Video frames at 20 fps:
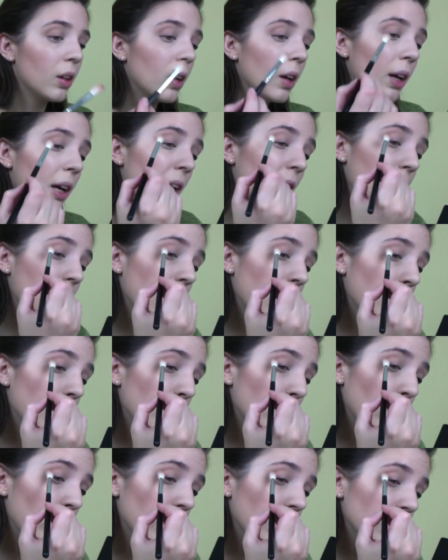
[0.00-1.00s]
And I'm
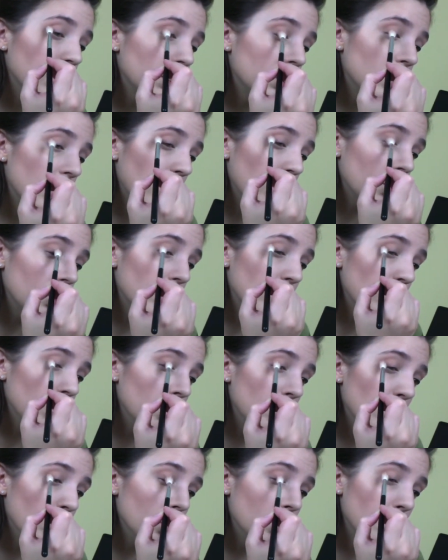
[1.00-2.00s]
going to start
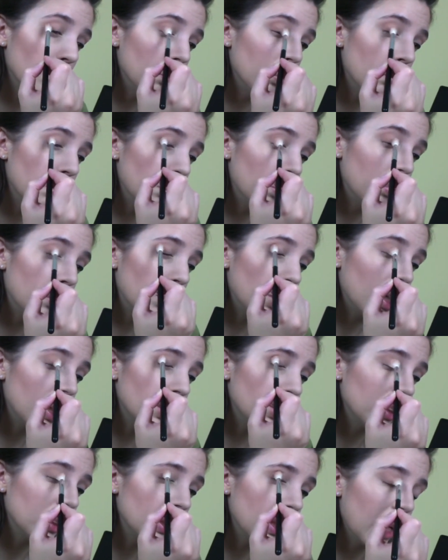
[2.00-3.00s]
to
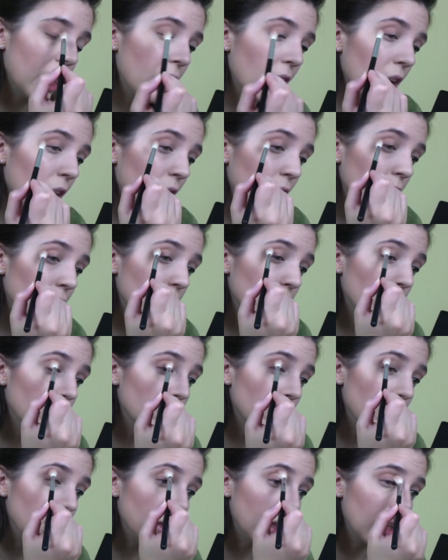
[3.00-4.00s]
brush that onto
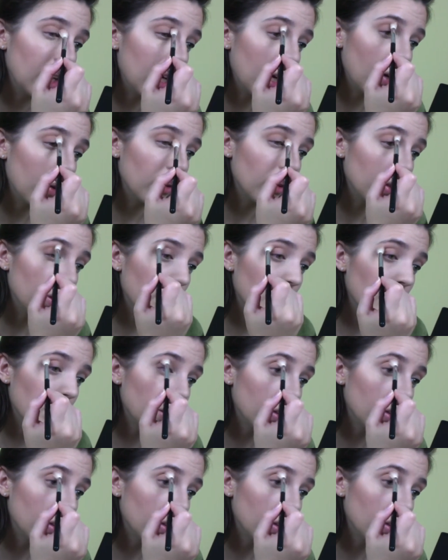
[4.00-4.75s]
the outer.